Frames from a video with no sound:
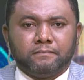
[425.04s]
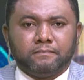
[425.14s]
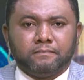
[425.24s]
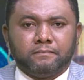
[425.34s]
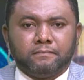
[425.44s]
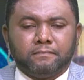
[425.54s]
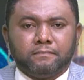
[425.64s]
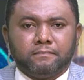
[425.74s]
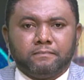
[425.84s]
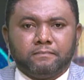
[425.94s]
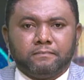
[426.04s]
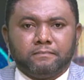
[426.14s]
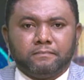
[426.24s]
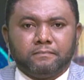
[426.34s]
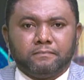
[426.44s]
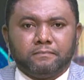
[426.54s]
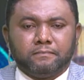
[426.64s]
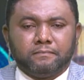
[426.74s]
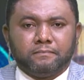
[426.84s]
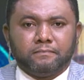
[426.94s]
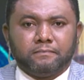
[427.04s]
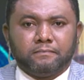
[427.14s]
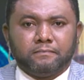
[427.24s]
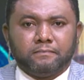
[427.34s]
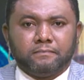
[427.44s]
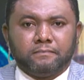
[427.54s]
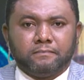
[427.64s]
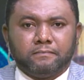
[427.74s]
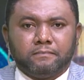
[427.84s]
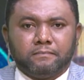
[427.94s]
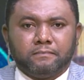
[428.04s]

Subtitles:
No words are spoken by the person on screen.